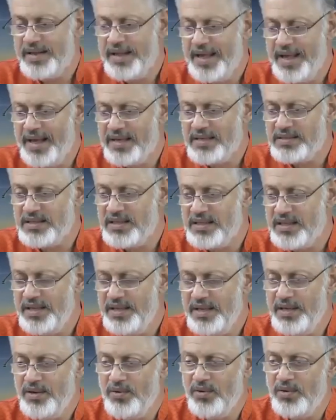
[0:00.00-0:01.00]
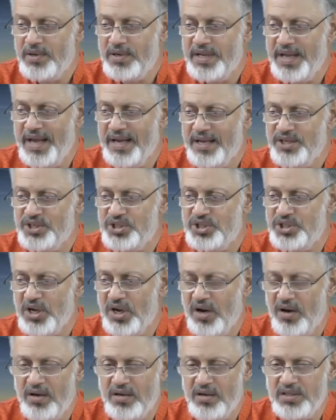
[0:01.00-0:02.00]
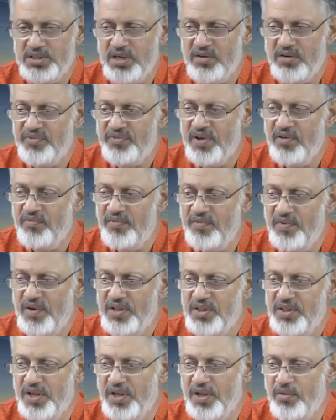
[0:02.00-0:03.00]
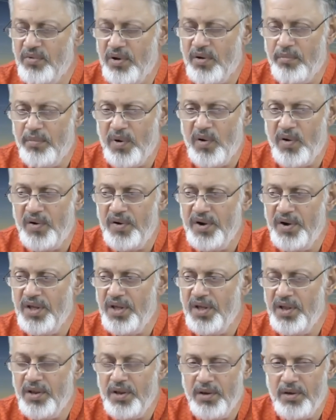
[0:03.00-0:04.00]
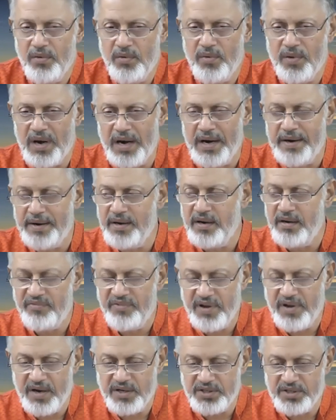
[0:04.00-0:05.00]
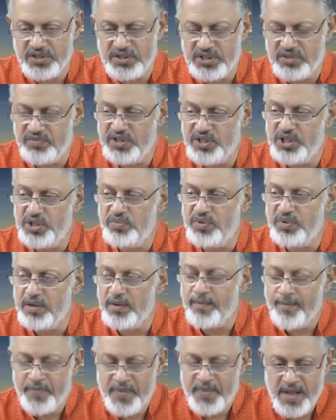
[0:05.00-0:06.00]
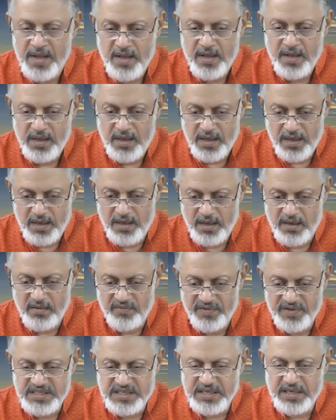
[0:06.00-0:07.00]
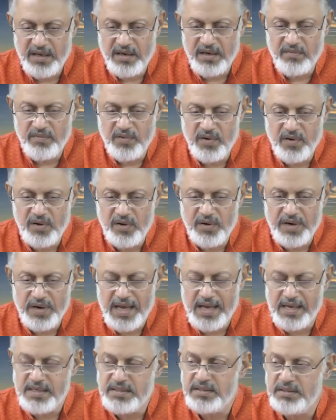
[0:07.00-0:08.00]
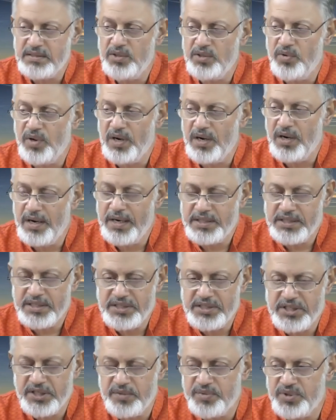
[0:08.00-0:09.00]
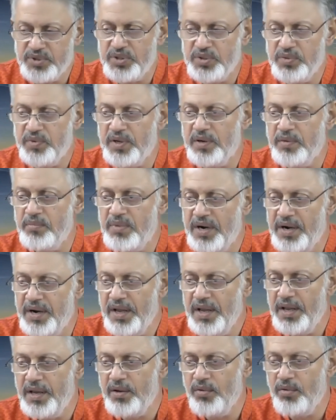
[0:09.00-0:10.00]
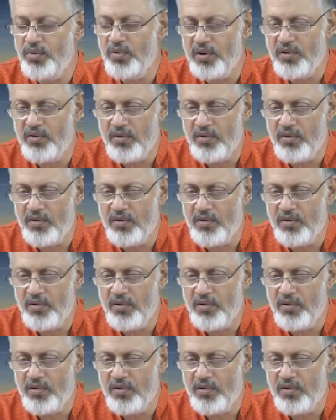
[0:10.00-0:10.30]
The ego takes charge of everything, your body, your identifications with your physical world, as your relationships, your money,